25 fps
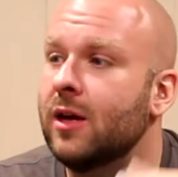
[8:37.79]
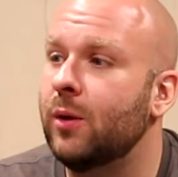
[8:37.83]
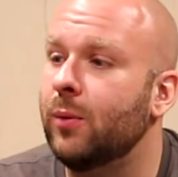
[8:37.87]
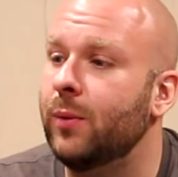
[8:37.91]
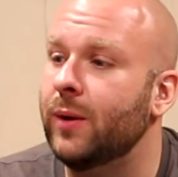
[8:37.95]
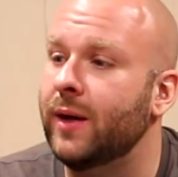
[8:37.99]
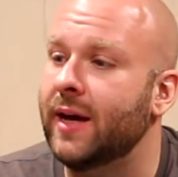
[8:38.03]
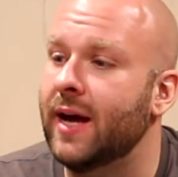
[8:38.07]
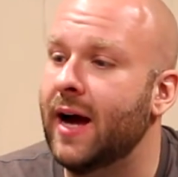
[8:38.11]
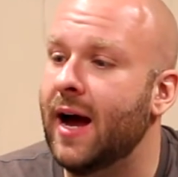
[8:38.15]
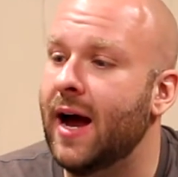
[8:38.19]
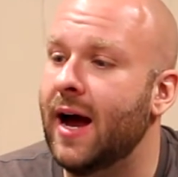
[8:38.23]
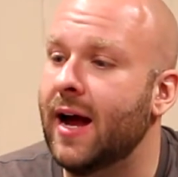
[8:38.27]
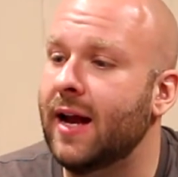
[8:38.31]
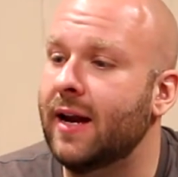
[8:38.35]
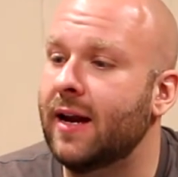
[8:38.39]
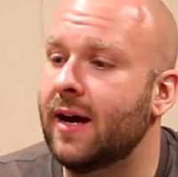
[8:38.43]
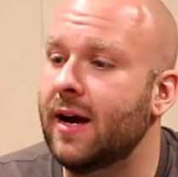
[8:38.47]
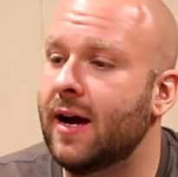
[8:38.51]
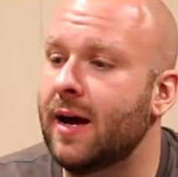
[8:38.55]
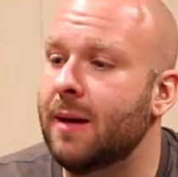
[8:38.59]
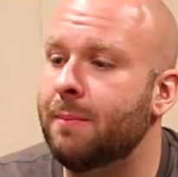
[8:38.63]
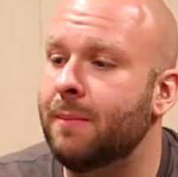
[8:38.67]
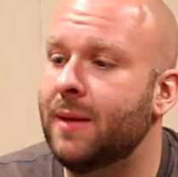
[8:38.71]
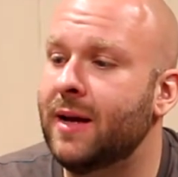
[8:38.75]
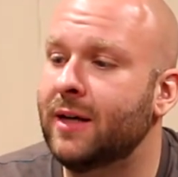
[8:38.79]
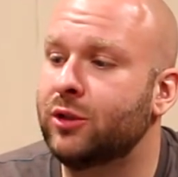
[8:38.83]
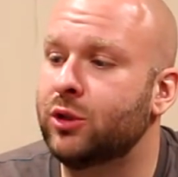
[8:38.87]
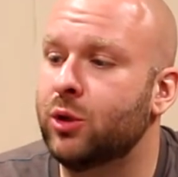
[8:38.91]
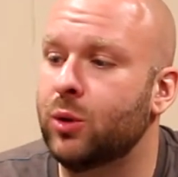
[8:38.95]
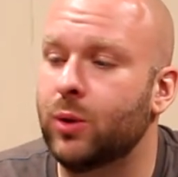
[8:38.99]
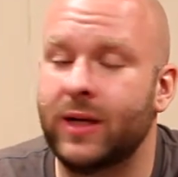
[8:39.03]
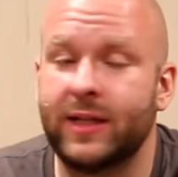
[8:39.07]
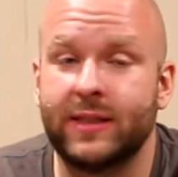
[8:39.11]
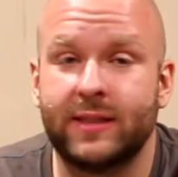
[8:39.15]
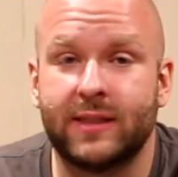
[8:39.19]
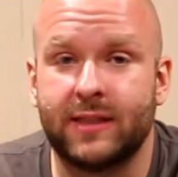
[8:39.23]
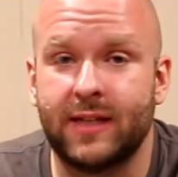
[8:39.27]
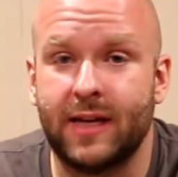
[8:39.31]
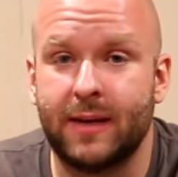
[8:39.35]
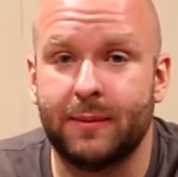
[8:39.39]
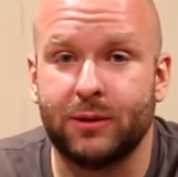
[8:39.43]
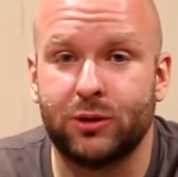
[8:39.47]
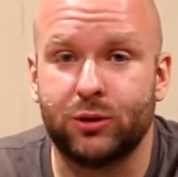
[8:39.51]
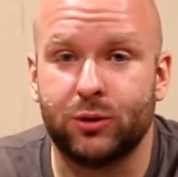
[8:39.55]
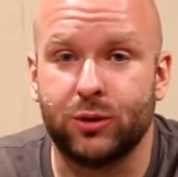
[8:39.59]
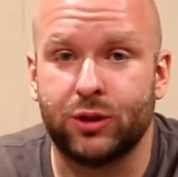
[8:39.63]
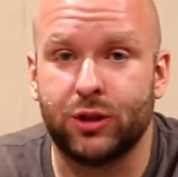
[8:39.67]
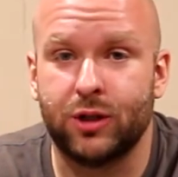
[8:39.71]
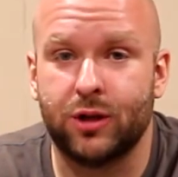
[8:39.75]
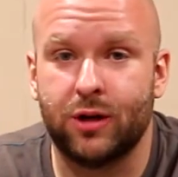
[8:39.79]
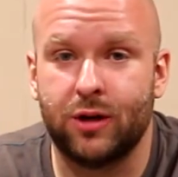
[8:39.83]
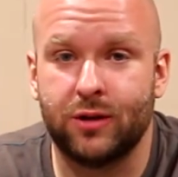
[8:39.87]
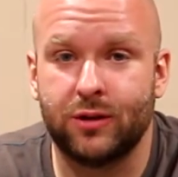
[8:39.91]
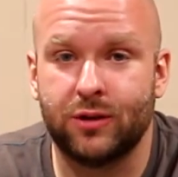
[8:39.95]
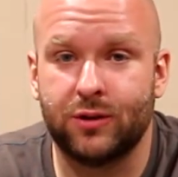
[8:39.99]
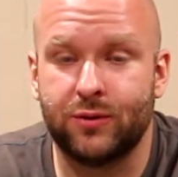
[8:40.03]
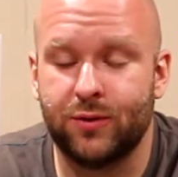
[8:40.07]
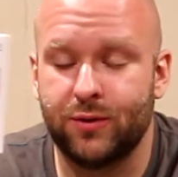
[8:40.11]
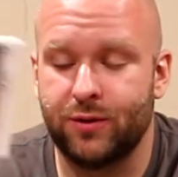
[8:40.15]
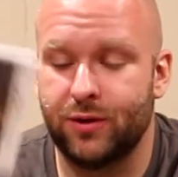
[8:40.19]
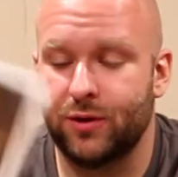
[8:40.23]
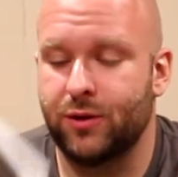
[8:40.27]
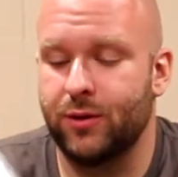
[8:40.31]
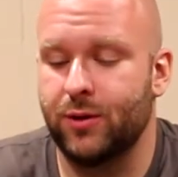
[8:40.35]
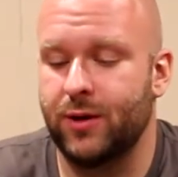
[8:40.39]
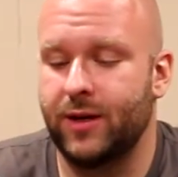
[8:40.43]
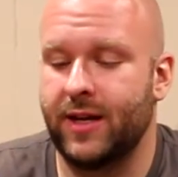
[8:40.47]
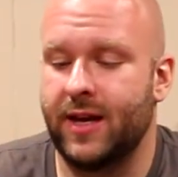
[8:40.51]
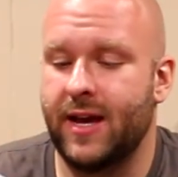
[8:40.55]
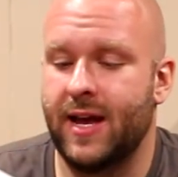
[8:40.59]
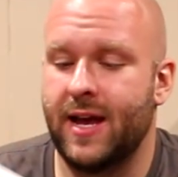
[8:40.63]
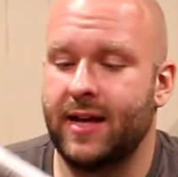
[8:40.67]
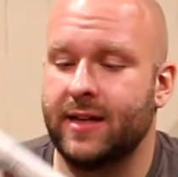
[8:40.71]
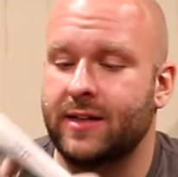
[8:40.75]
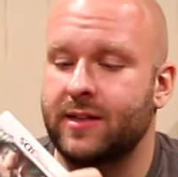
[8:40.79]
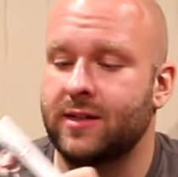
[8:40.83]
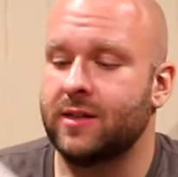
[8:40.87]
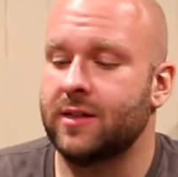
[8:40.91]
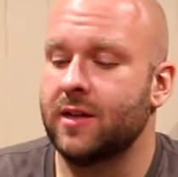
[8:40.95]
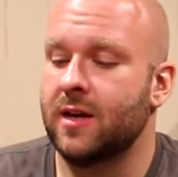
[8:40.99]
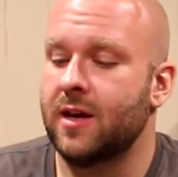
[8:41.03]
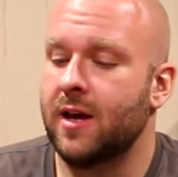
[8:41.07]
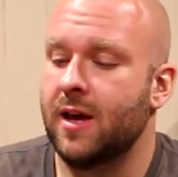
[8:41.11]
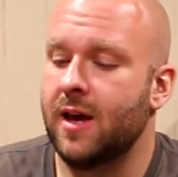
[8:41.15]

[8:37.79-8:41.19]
We got Metroid Samus Returns for the 3DS